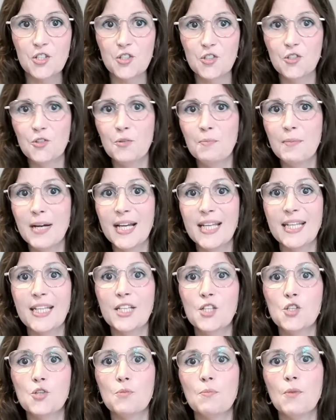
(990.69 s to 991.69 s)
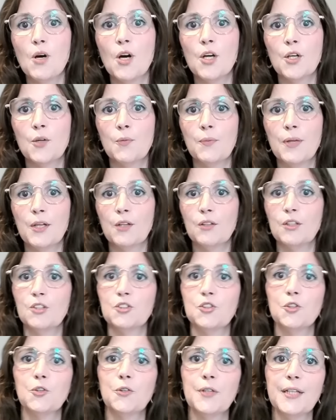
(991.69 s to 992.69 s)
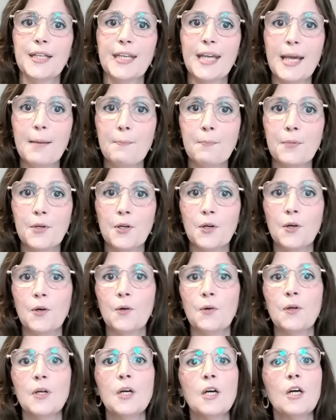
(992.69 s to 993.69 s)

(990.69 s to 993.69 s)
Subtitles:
You might need to model regulatory capital,